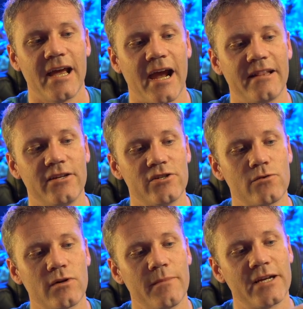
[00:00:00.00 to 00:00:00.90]
And then you just
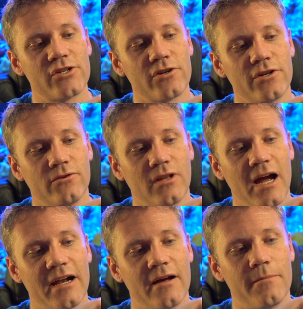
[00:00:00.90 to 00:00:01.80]
want to make sure you
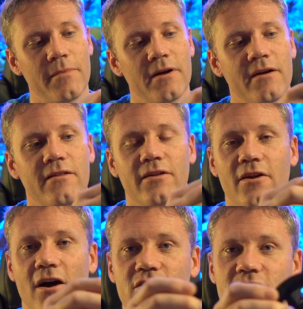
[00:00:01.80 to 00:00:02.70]
line up the
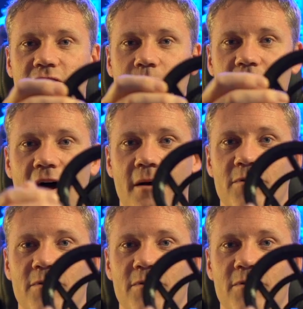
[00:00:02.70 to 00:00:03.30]
notches up top.